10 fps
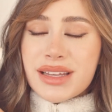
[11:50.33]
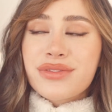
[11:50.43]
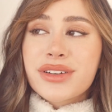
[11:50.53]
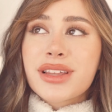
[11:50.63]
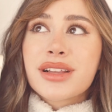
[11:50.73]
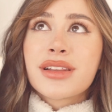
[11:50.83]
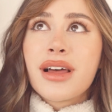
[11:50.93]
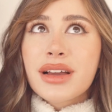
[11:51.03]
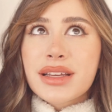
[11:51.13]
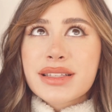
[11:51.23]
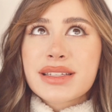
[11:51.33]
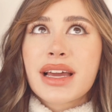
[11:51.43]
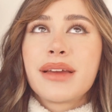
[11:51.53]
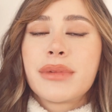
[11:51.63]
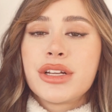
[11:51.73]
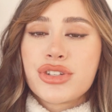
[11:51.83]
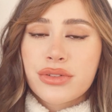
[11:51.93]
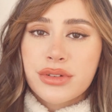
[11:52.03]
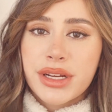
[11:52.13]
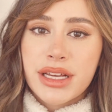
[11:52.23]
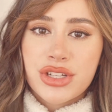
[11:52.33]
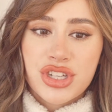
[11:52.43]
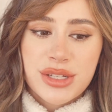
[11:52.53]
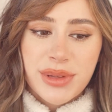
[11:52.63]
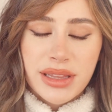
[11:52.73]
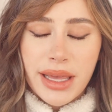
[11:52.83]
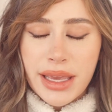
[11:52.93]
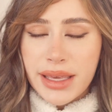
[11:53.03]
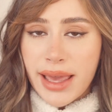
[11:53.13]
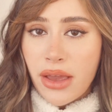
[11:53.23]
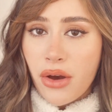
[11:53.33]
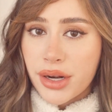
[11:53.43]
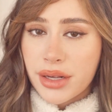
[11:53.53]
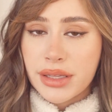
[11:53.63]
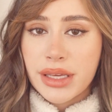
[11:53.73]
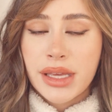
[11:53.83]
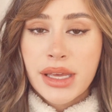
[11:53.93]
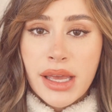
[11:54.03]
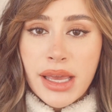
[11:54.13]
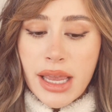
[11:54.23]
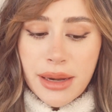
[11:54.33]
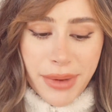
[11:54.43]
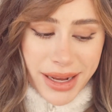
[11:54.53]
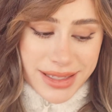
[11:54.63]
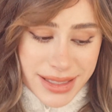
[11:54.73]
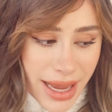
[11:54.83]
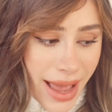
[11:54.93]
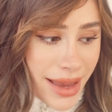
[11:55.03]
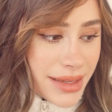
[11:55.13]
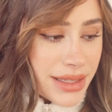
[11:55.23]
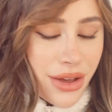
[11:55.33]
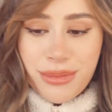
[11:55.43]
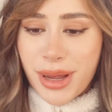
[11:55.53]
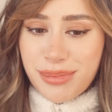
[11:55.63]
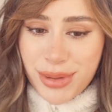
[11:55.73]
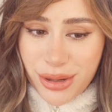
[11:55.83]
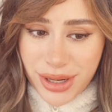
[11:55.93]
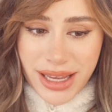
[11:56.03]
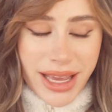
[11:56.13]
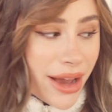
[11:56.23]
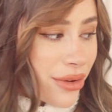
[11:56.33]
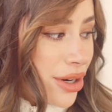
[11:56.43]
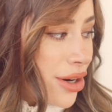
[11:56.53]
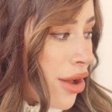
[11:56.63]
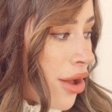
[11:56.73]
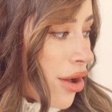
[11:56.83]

And for the longest time, my jewelry has just been laying chaotically in my desk, on my beauty counter,